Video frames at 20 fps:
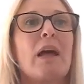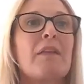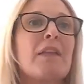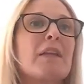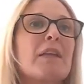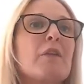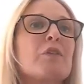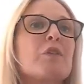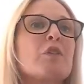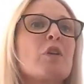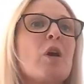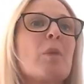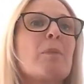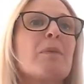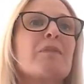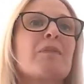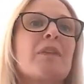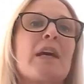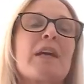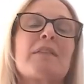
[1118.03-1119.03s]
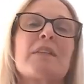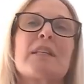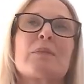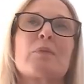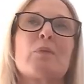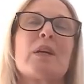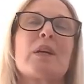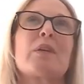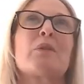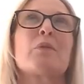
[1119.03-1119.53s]
And then on top of that,
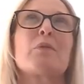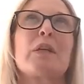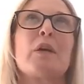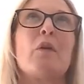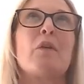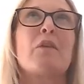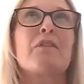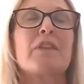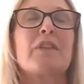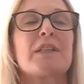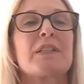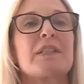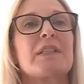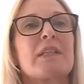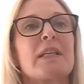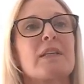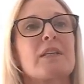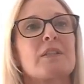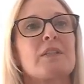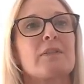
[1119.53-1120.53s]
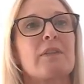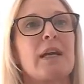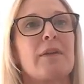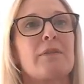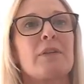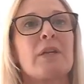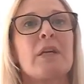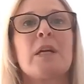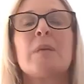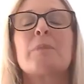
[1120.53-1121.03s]
there's what I call the obvious things
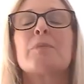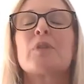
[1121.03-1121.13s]
around